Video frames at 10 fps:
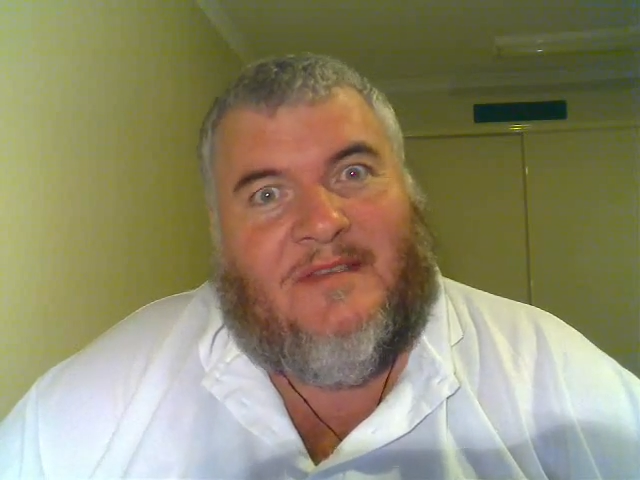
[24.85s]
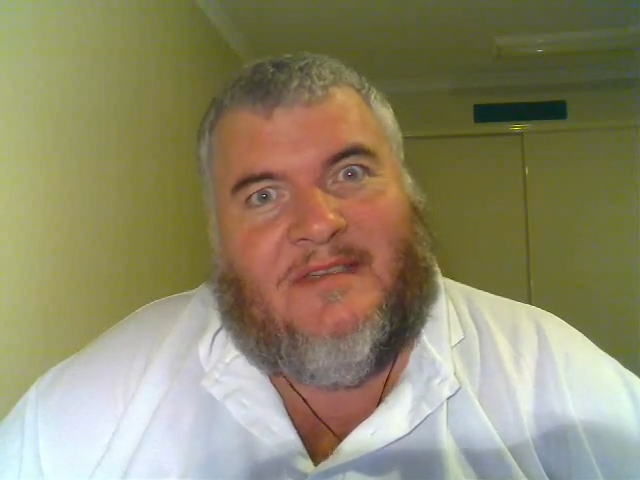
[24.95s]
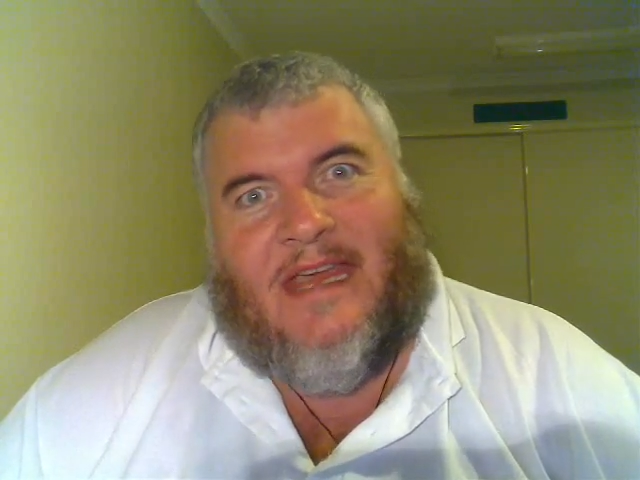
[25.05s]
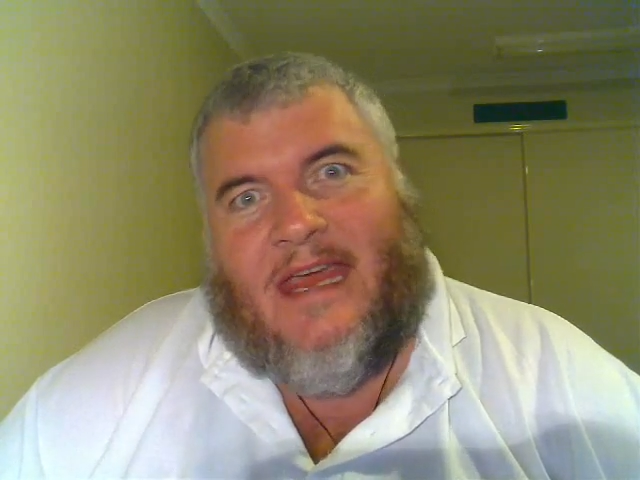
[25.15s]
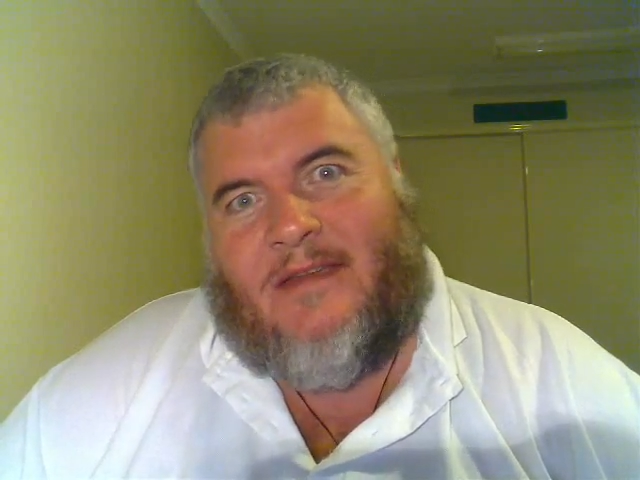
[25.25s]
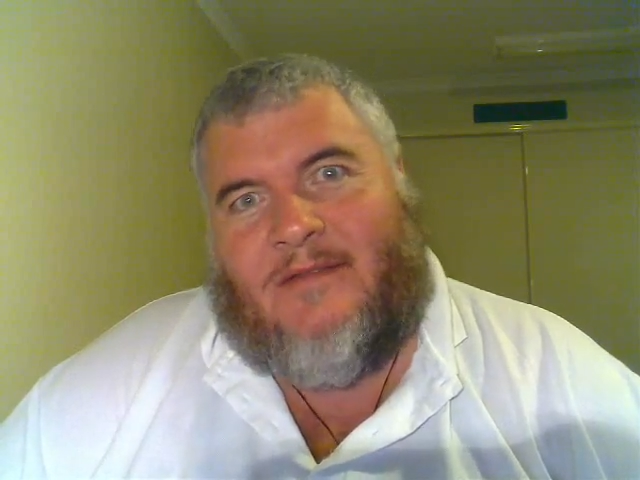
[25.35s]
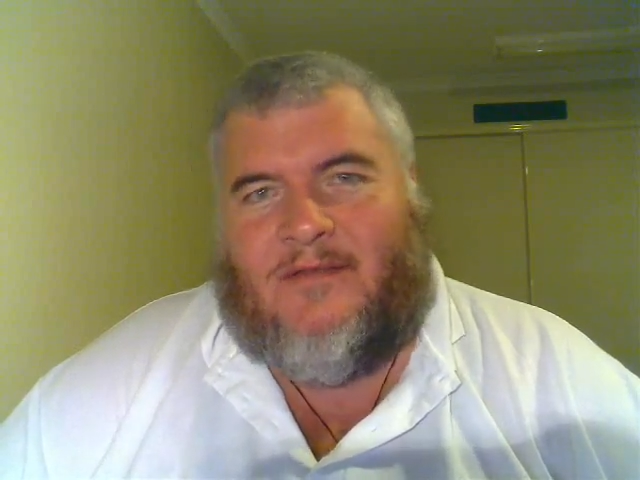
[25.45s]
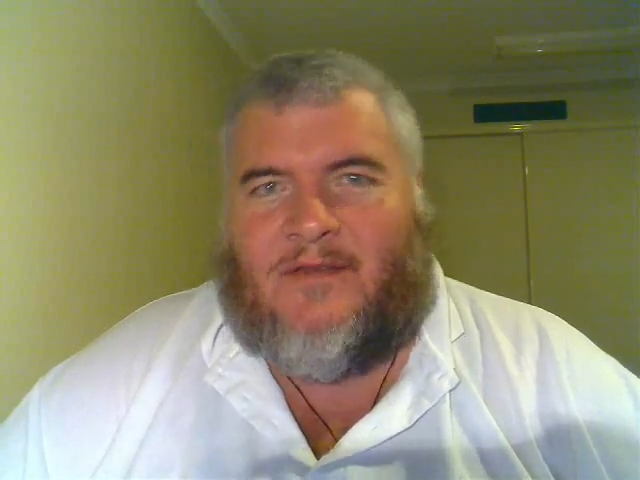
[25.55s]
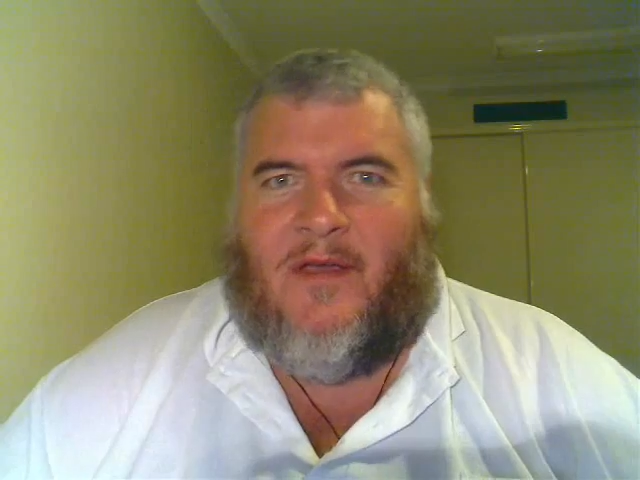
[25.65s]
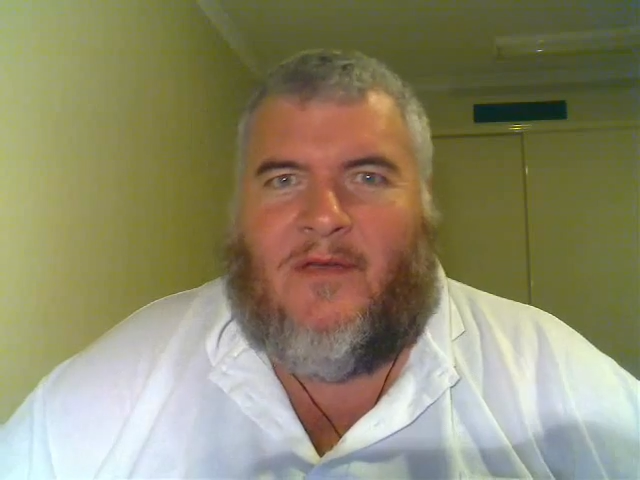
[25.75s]
scared
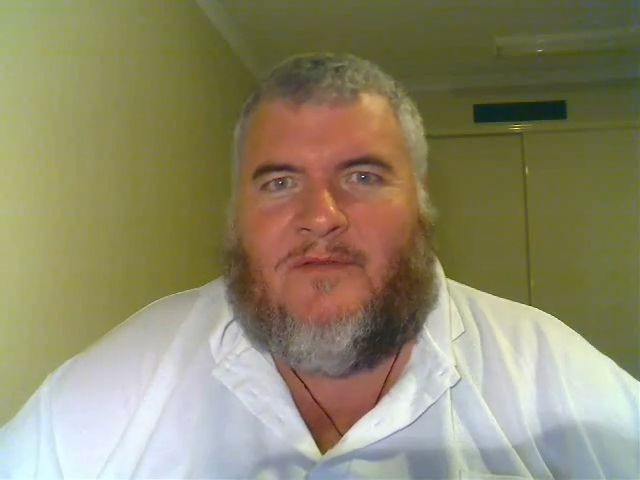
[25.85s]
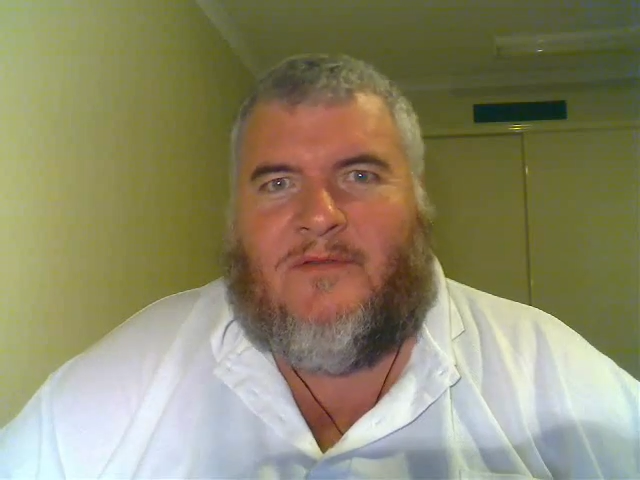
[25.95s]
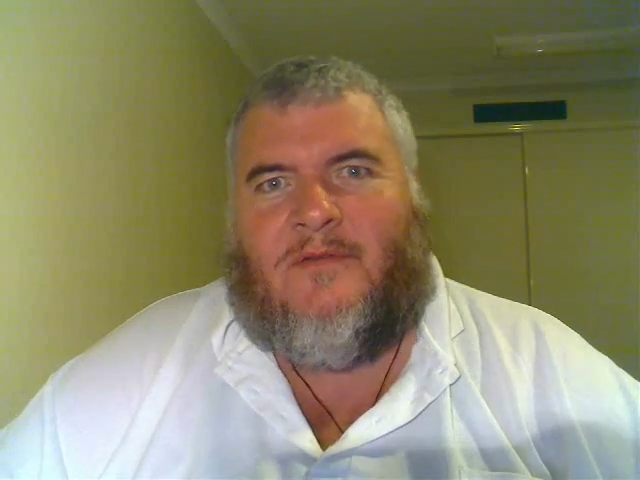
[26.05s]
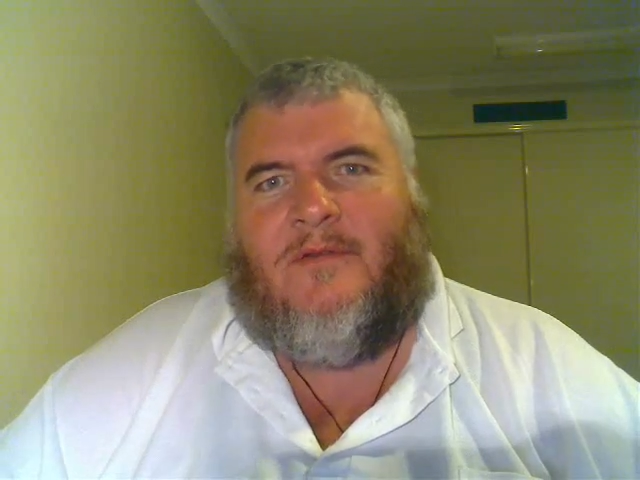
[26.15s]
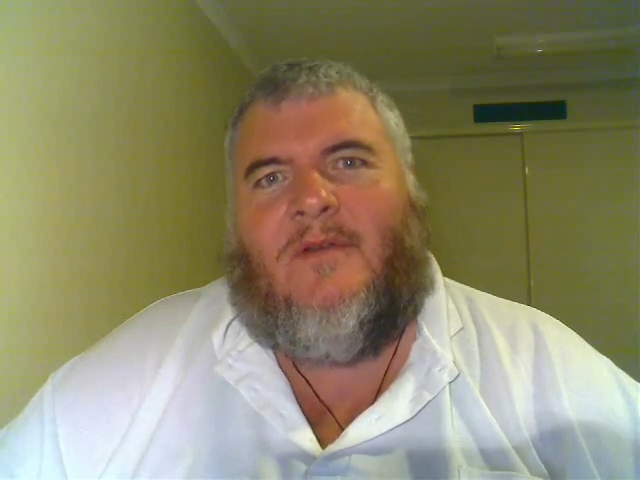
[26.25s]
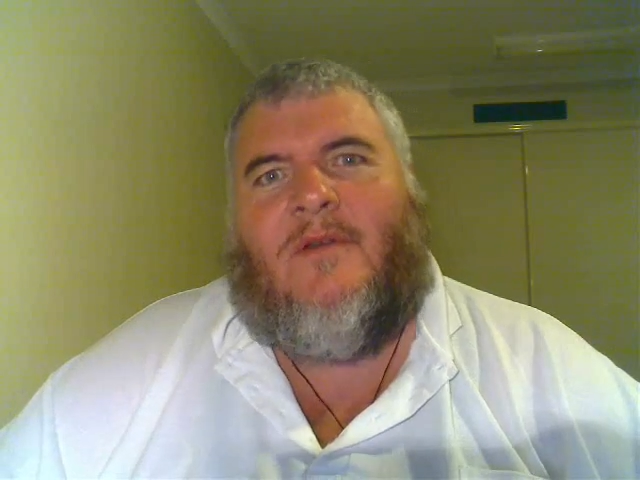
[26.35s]
to go to